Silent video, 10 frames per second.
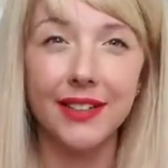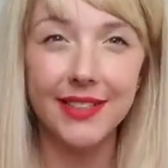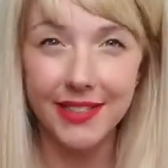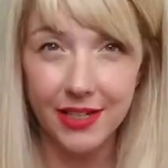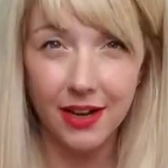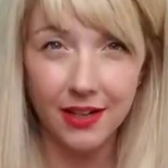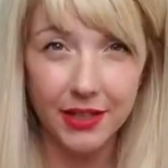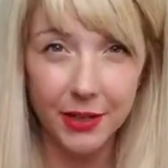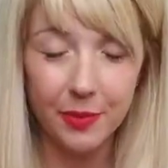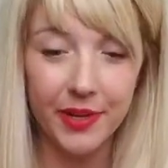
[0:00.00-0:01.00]
let's talk
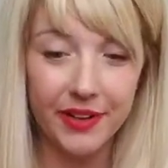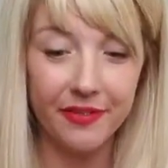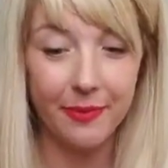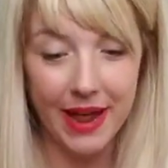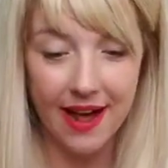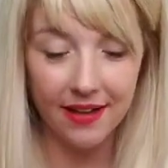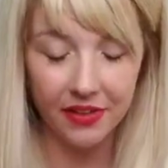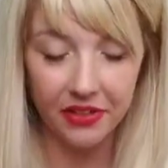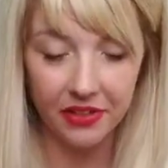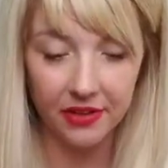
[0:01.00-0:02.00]
a little bit of
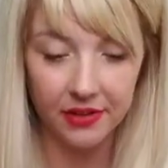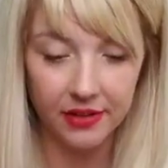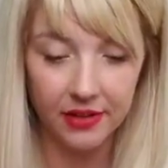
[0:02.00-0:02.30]
math.